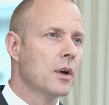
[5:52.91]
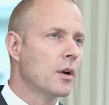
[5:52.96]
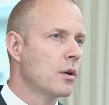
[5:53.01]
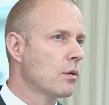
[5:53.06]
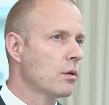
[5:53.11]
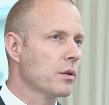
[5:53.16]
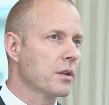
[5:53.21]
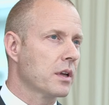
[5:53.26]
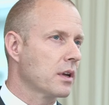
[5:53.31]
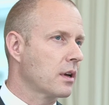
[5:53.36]

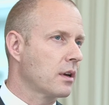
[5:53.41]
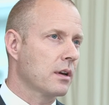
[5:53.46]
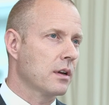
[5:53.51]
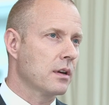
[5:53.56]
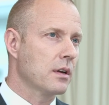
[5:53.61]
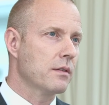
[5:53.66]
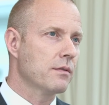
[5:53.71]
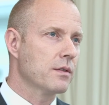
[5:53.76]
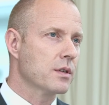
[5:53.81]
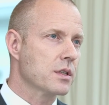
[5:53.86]
or they
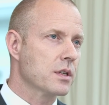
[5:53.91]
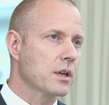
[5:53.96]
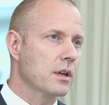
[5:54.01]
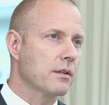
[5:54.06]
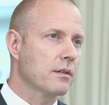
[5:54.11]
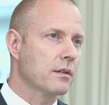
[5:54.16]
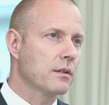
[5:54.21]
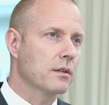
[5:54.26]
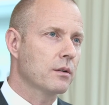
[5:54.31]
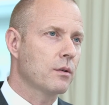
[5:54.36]
can even set
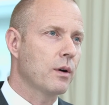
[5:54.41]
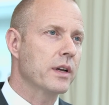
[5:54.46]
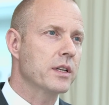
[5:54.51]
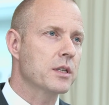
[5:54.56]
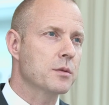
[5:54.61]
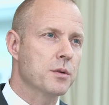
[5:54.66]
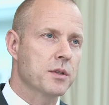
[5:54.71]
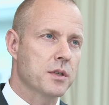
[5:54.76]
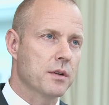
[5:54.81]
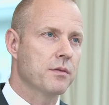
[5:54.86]
quite
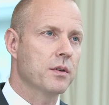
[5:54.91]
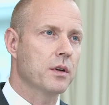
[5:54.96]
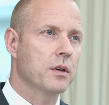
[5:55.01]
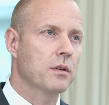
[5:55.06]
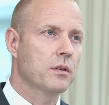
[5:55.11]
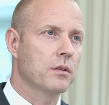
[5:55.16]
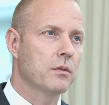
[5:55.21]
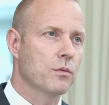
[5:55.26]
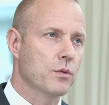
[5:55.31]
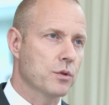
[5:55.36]
specific
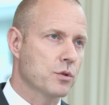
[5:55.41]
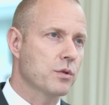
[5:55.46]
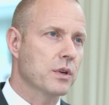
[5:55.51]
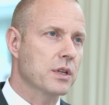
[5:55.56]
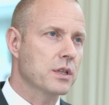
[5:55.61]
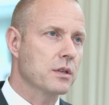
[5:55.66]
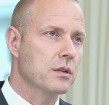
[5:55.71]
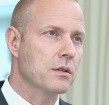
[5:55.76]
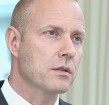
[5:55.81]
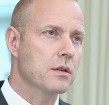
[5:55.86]

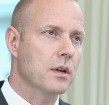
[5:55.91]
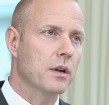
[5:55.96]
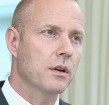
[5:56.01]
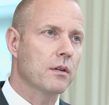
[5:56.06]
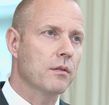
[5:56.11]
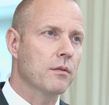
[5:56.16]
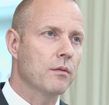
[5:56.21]
restrictions. And